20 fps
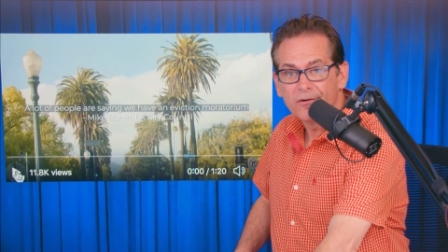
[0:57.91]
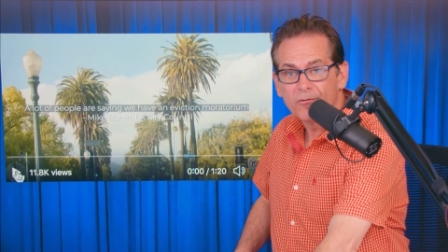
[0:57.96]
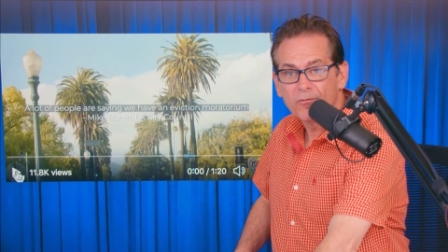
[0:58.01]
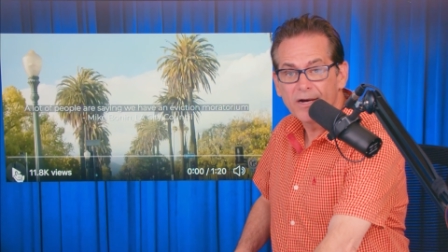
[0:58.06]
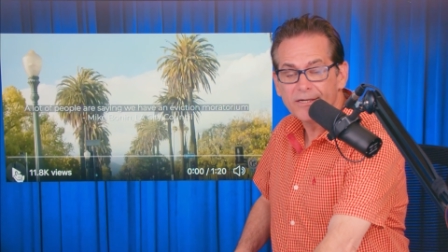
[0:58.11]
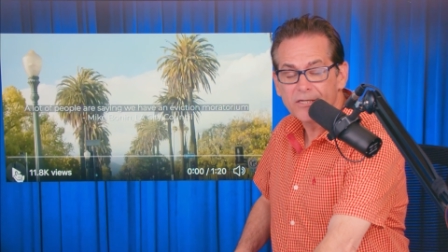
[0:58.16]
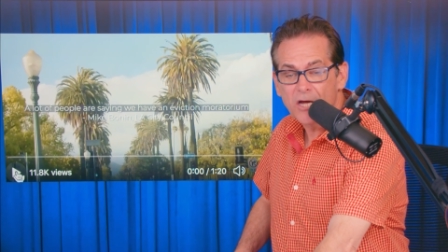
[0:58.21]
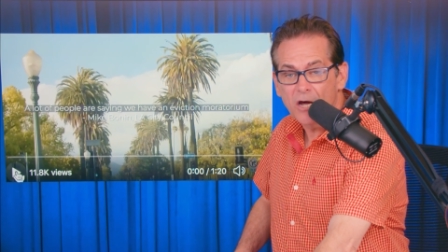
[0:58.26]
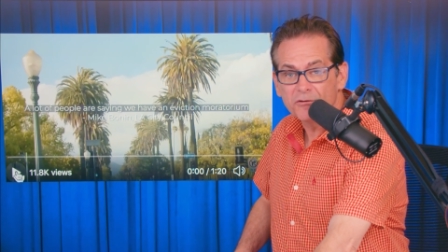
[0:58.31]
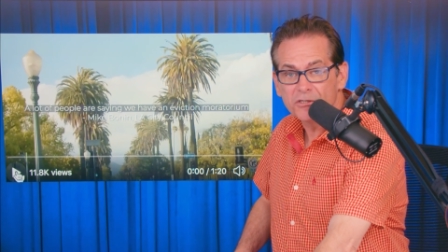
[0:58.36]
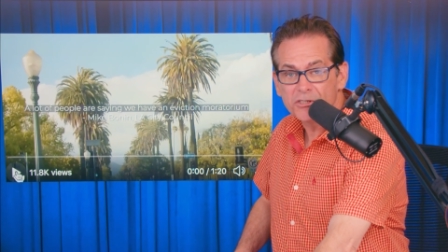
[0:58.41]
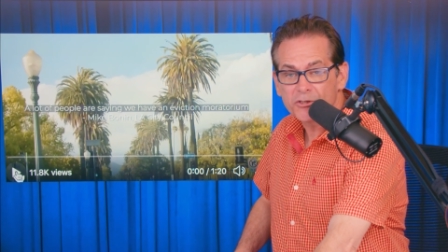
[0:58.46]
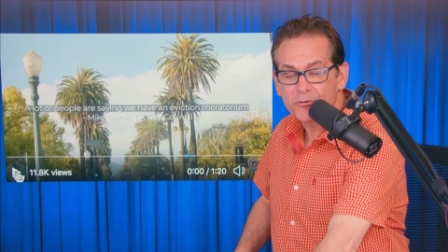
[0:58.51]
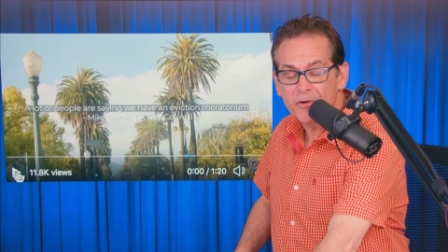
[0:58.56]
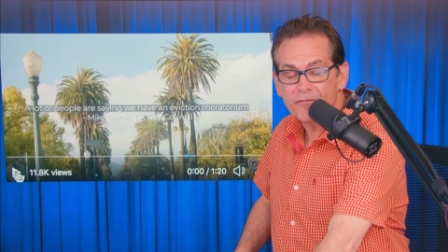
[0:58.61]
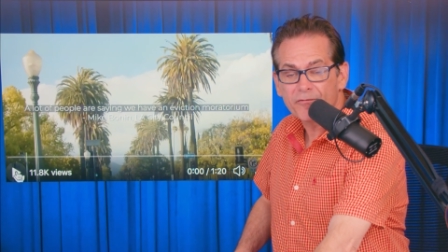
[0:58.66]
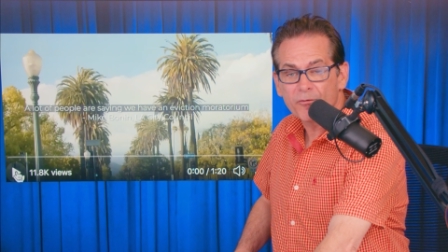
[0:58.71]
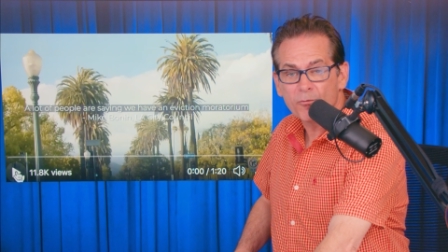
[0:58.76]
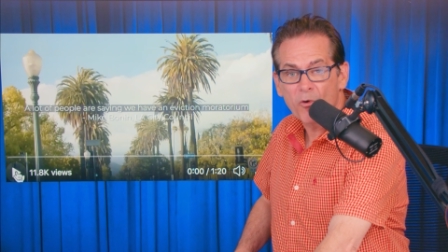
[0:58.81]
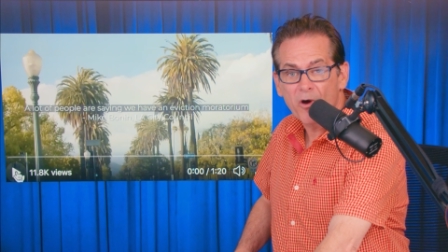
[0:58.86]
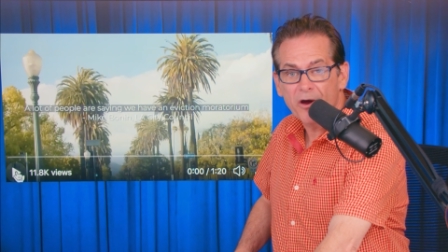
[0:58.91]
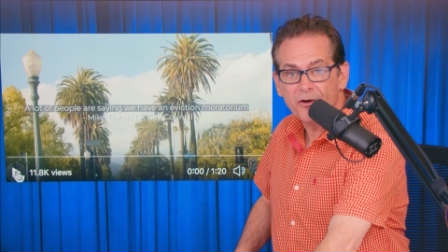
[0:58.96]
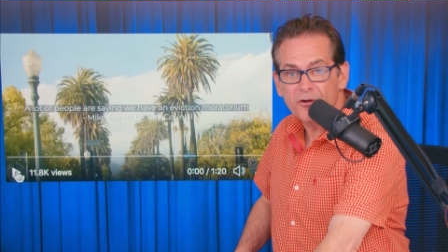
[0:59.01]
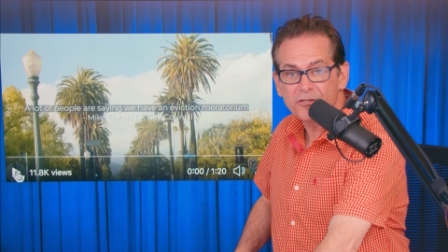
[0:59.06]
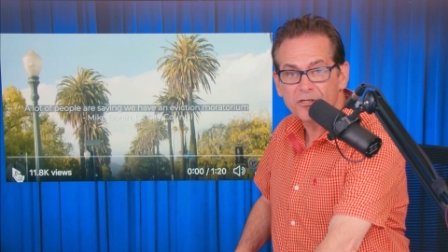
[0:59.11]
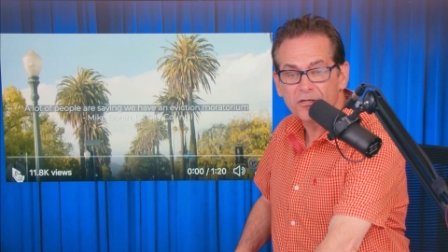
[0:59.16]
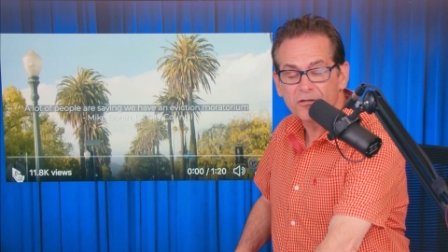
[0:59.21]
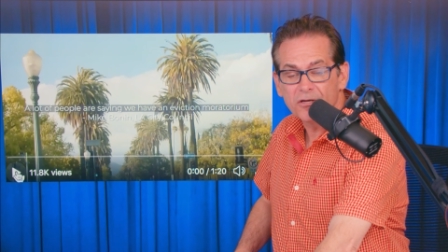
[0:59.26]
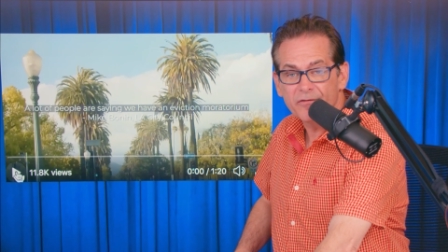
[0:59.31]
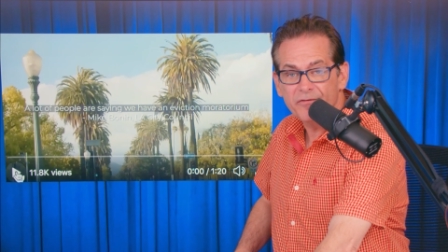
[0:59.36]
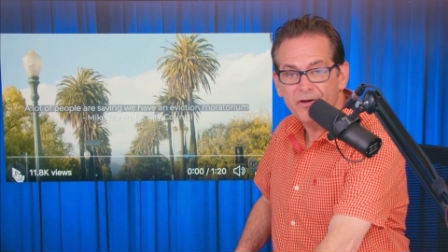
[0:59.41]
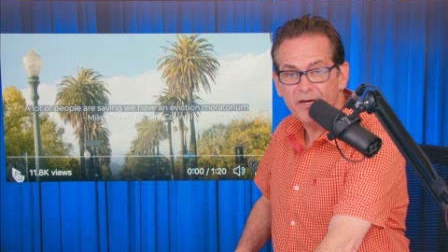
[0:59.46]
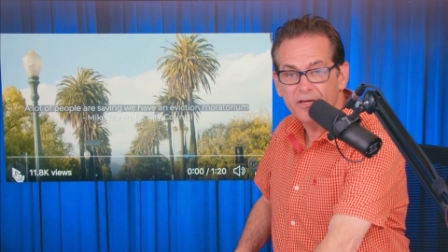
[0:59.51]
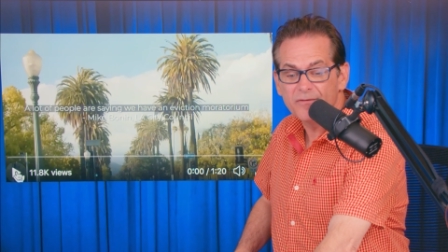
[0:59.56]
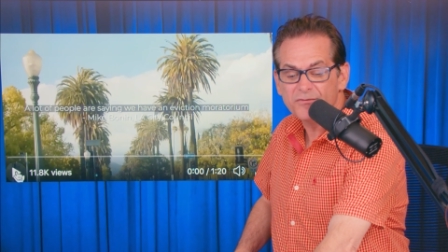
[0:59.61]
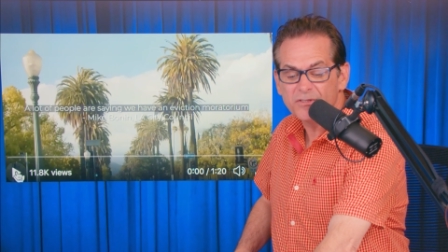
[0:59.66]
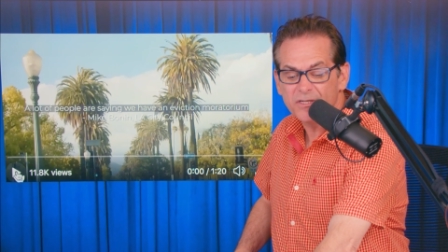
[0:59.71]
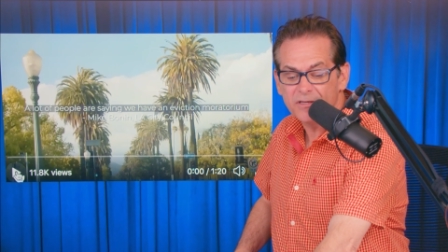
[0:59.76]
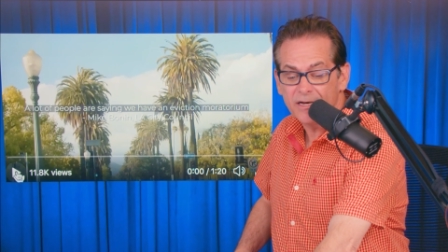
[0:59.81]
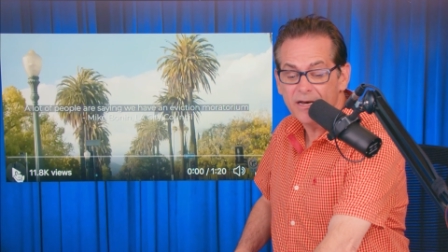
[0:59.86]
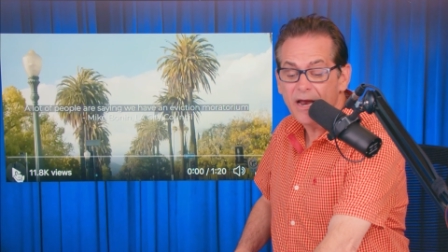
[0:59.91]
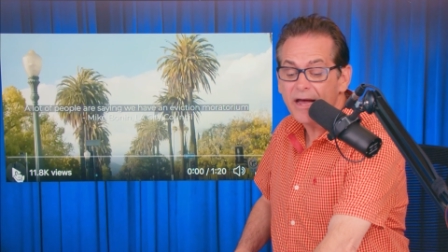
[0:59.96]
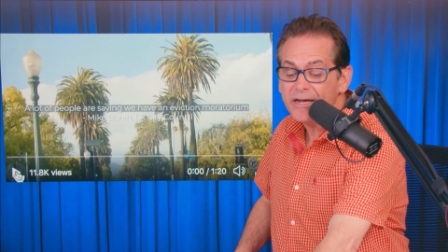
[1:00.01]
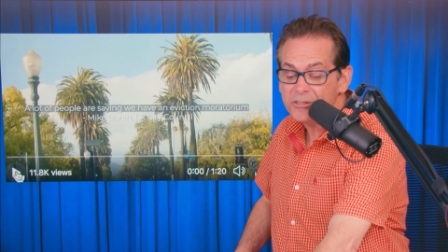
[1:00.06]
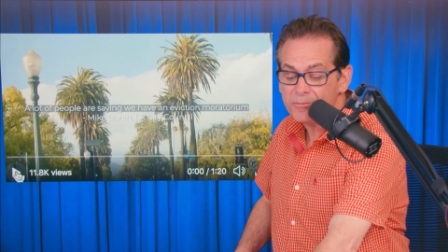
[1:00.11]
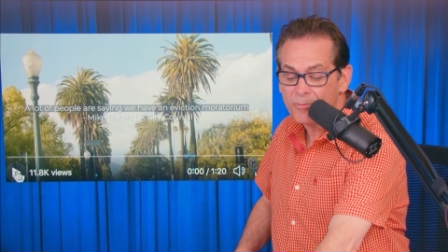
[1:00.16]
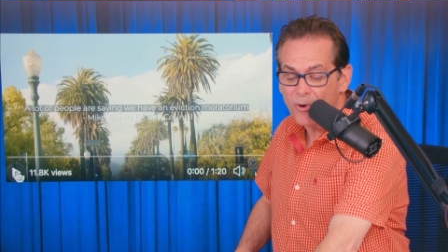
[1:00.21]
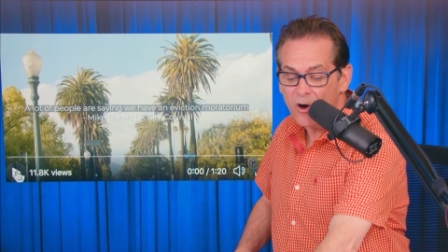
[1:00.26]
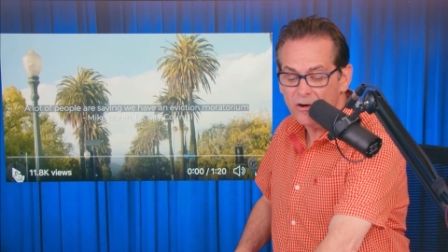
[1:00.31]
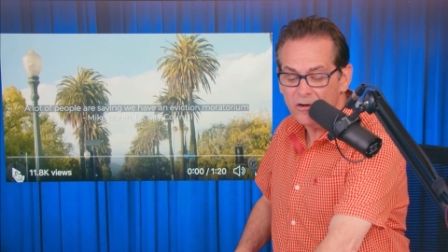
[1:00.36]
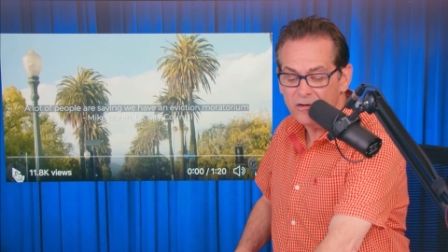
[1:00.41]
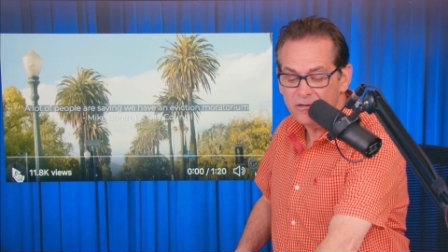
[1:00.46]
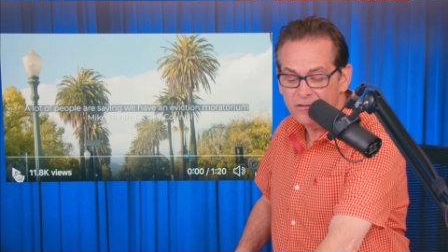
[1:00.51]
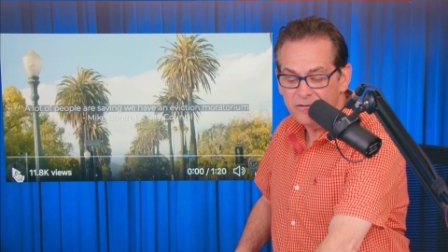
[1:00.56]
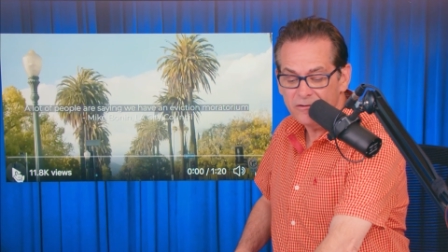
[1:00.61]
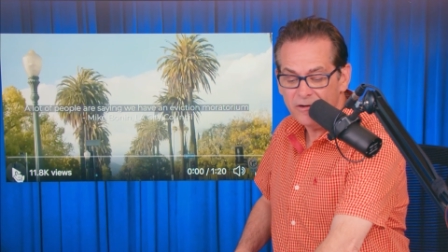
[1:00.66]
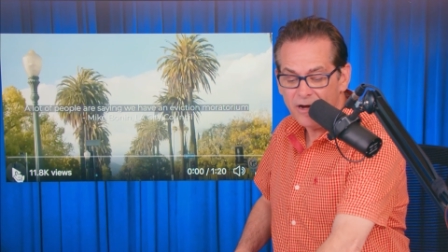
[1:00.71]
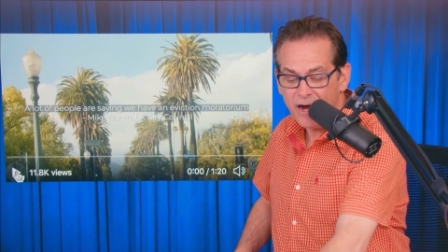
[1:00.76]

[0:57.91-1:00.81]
right down the street from where I used to live. He lives in the nice part.